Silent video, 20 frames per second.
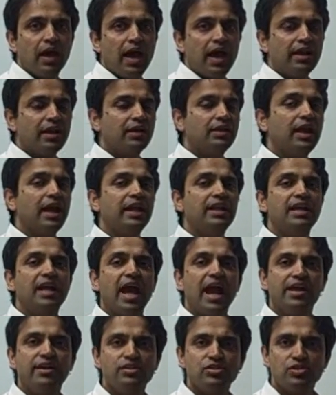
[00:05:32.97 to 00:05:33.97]
and are there any
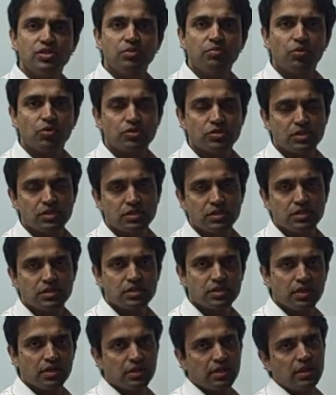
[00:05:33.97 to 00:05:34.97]
additional
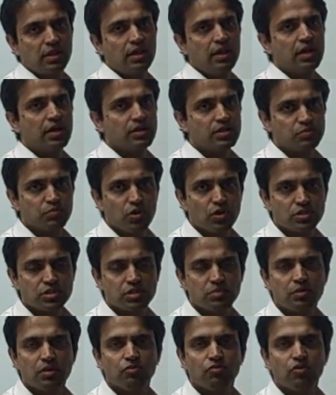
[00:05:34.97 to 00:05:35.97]
processes that they are
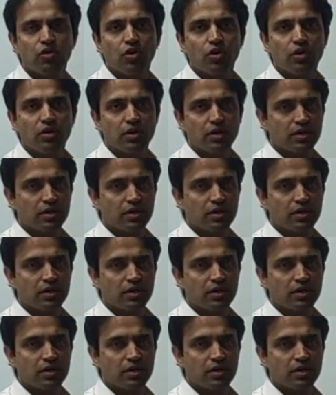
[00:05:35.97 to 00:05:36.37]
responsible for.